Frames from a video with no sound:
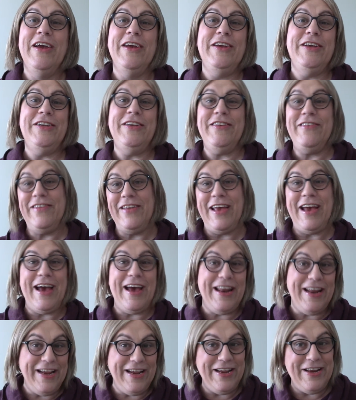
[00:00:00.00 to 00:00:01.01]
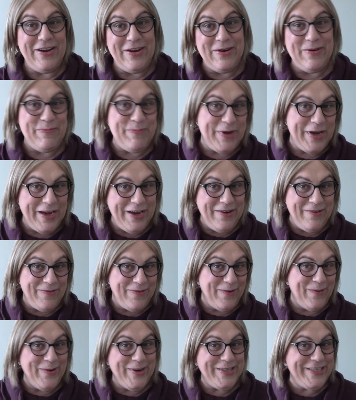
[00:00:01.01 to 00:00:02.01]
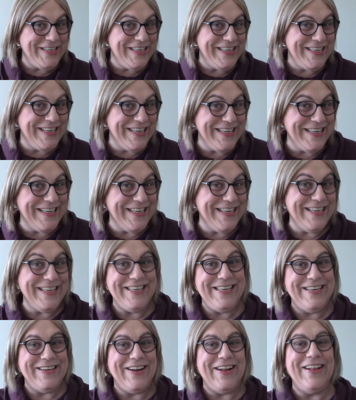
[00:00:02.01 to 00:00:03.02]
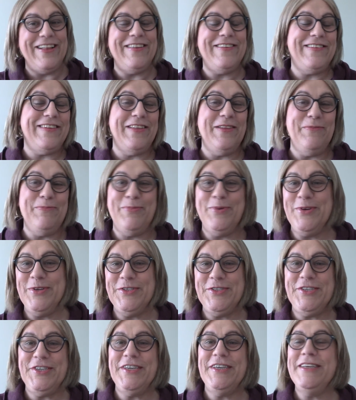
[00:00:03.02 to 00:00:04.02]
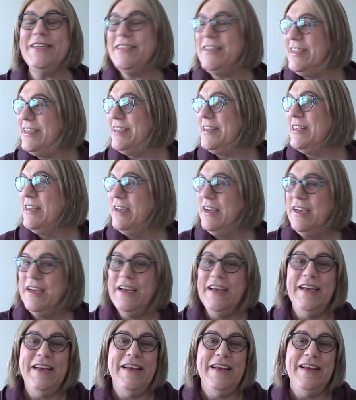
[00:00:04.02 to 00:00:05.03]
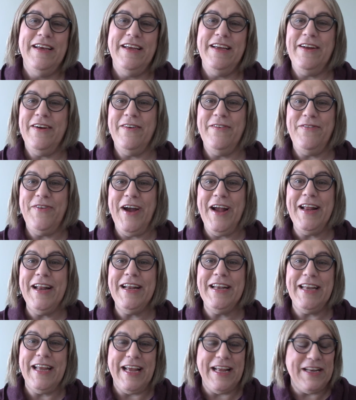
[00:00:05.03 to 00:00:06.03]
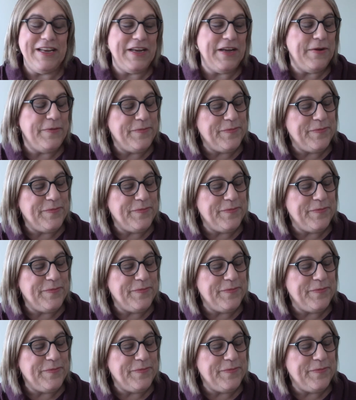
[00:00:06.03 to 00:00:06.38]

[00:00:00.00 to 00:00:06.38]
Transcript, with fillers: You just gotta, you know, pay for what you did and all this other bullshit, and you know, fine and dandy."